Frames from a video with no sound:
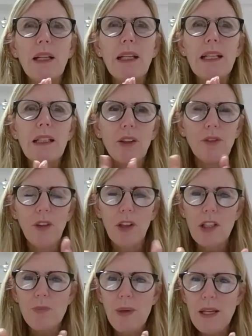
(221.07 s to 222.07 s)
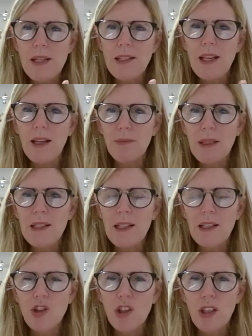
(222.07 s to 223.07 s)
legal advice piece and
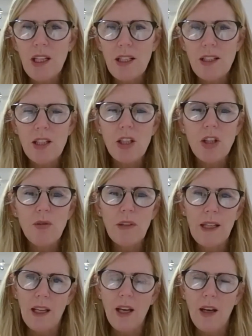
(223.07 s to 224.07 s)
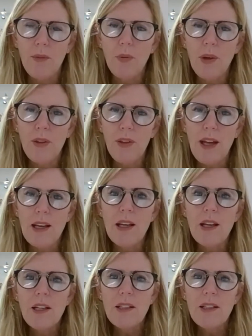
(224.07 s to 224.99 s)
mediation is that you link up with a